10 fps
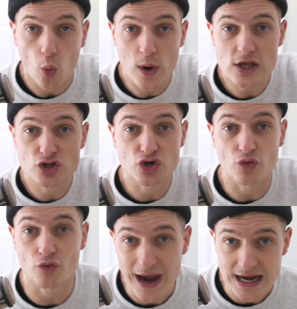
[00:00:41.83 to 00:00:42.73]
We
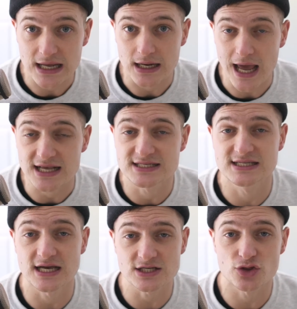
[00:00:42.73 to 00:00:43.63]
traded a
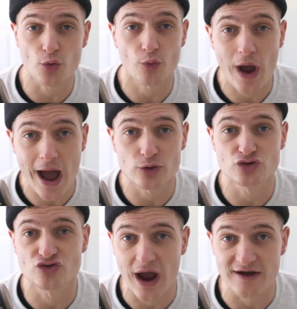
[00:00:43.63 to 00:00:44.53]
sixth
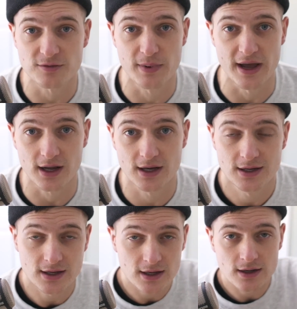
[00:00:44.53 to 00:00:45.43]
round draft pick
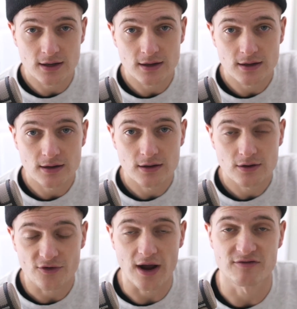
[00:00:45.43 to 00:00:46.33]

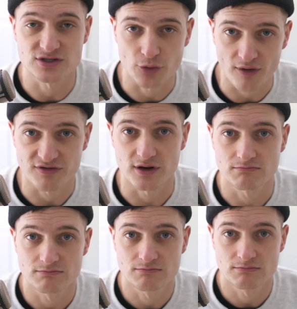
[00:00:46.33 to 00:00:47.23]
for Everson Griffen.
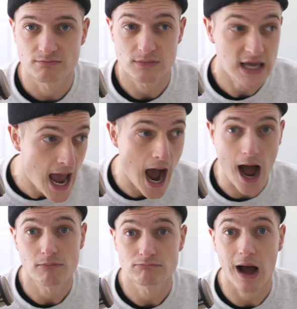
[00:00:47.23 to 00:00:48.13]
Yeah,
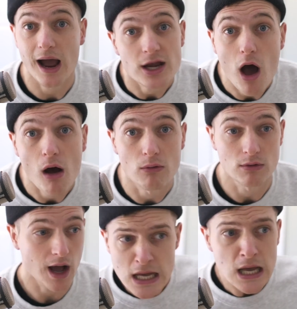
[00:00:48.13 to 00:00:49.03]
I know.
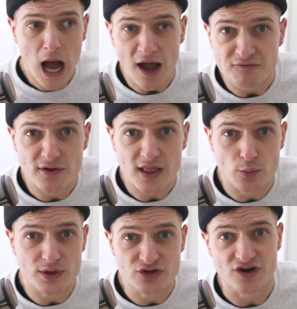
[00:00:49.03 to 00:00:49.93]
I feel
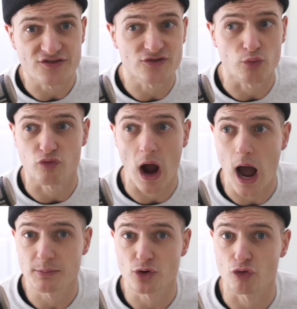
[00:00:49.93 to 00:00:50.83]
like we just
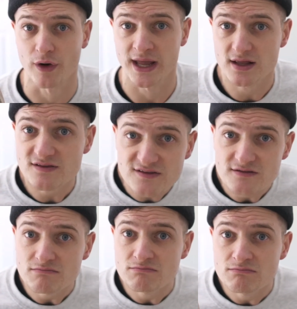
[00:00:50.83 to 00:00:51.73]
robbed Gringotts,